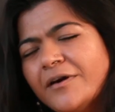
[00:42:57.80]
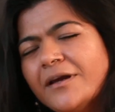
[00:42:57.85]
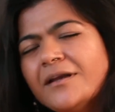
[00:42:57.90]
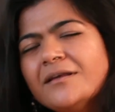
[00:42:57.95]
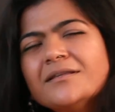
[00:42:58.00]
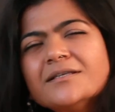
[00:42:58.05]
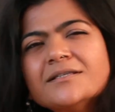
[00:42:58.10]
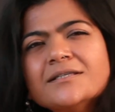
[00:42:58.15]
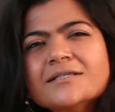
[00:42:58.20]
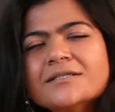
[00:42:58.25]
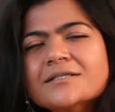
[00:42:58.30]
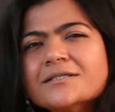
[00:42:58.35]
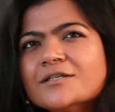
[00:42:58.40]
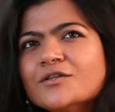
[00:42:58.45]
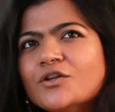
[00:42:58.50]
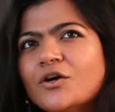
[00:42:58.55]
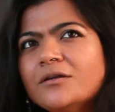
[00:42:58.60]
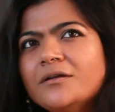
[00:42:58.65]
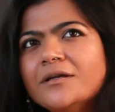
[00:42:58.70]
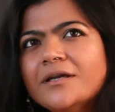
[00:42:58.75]
this is just a
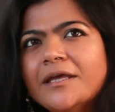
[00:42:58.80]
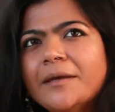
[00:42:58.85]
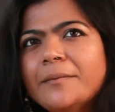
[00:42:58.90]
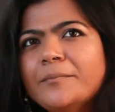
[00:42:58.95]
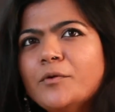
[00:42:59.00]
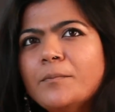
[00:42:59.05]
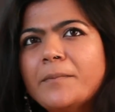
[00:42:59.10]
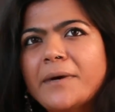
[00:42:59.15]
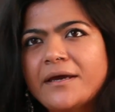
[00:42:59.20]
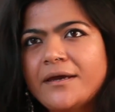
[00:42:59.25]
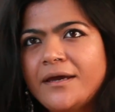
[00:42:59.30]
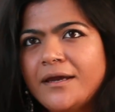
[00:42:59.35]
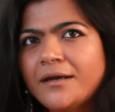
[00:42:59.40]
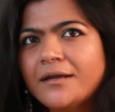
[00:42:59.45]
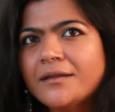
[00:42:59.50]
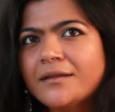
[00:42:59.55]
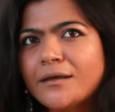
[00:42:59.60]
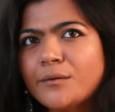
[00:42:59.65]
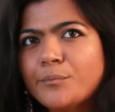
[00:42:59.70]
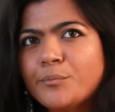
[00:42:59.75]
thought that came to my head
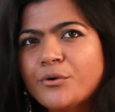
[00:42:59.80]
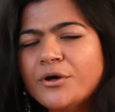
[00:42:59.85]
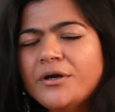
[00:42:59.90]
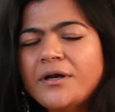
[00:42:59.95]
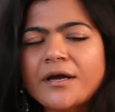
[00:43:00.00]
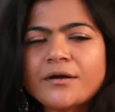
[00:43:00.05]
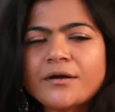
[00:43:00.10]
at that point. I